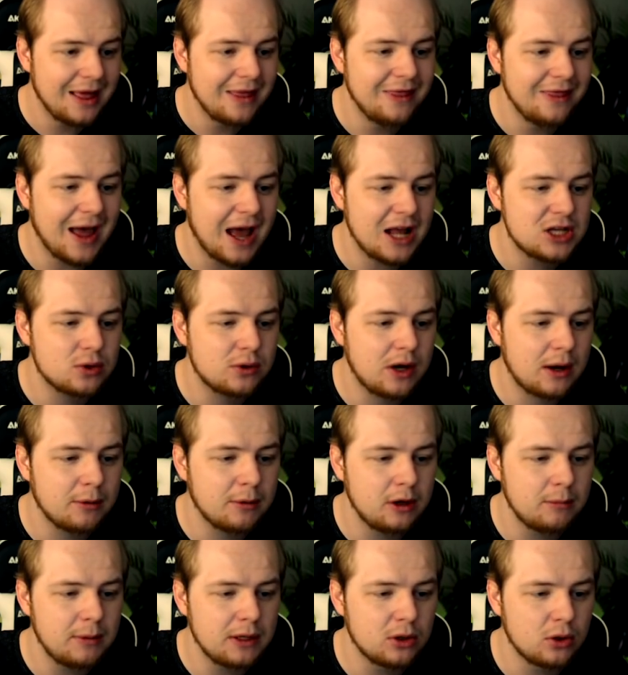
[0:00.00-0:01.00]
that's when I'm
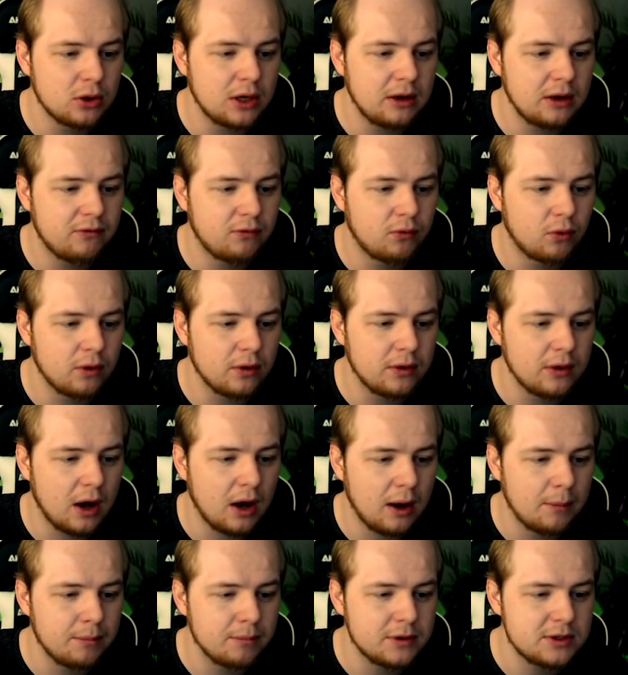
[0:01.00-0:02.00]
going to be looking for
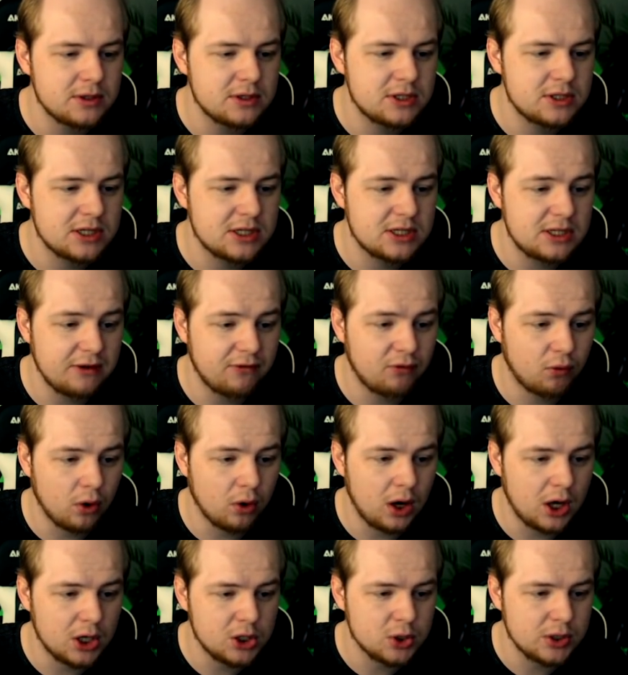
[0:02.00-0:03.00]
um,
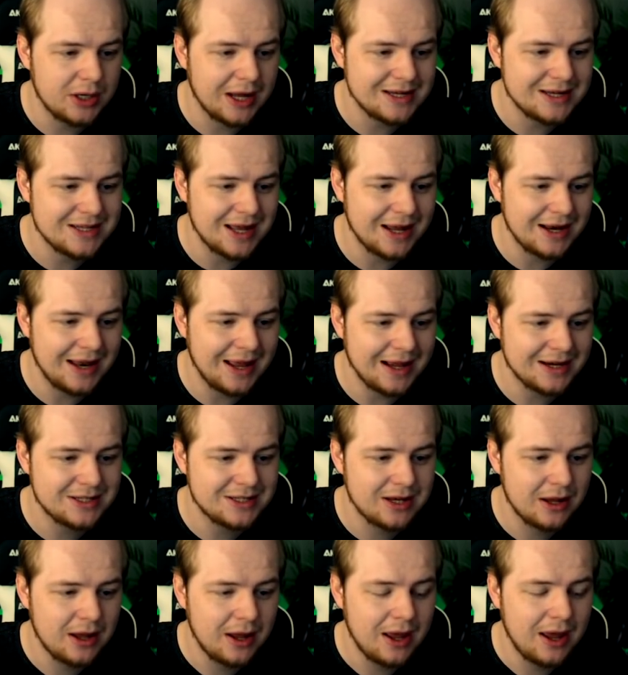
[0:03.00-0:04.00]
sixty-four hundred as that
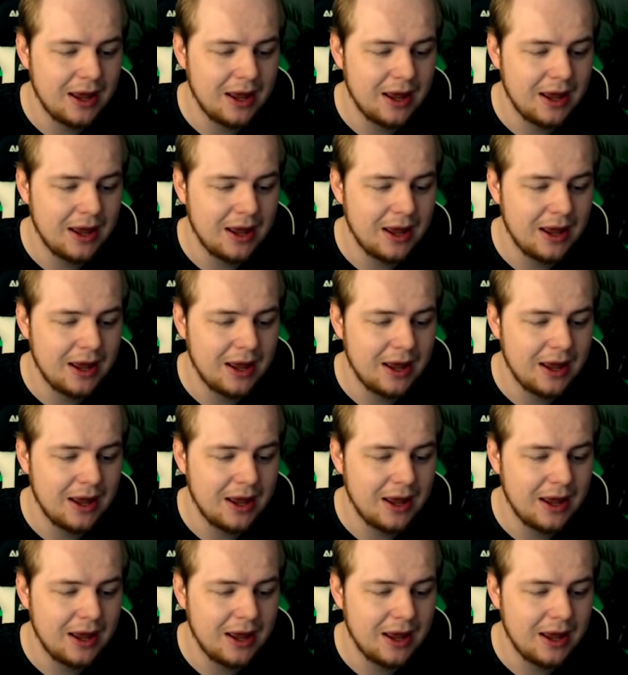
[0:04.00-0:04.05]
next,